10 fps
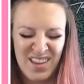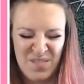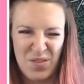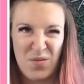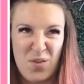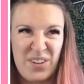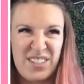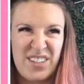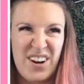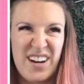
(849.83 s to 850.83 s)
before we
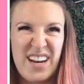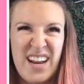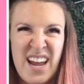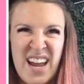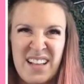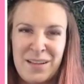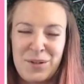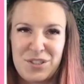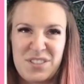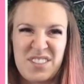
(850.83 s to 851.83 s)
started. Let me just